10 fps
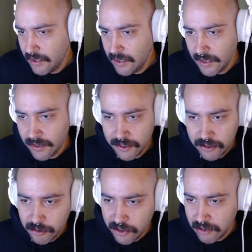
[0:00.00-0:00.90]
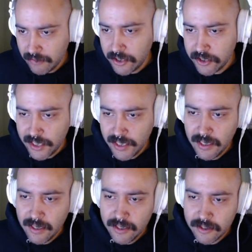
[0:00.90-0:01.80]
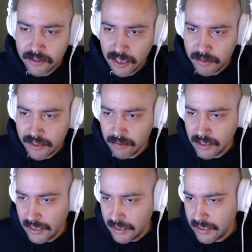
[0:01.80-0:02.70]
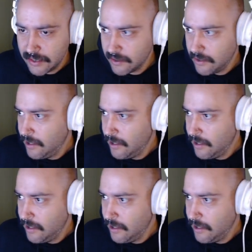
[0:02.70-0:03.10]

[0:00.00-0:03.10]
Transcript: in the distribution of energy. So that would be something like this.